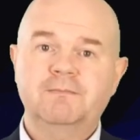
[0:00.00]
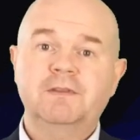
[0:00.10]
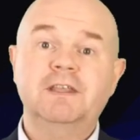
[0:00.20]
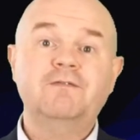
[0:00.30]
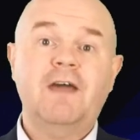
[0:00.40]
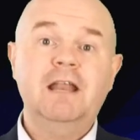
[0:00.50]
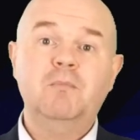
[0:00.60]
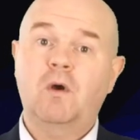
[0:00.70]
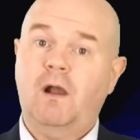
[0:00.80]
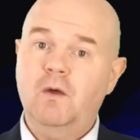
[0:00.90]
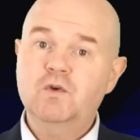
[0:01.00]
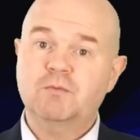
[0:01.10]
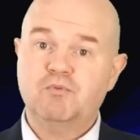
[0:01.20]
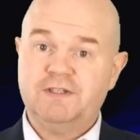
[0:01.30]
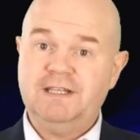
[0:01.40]
the available closure
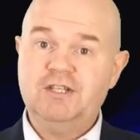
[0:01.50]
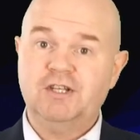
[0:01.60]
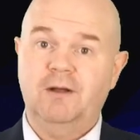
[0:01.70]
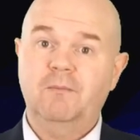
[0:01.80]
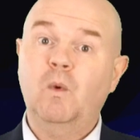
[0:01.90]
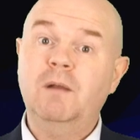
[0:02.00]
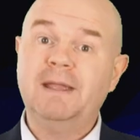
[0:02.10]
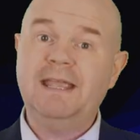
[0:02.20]
procedure will be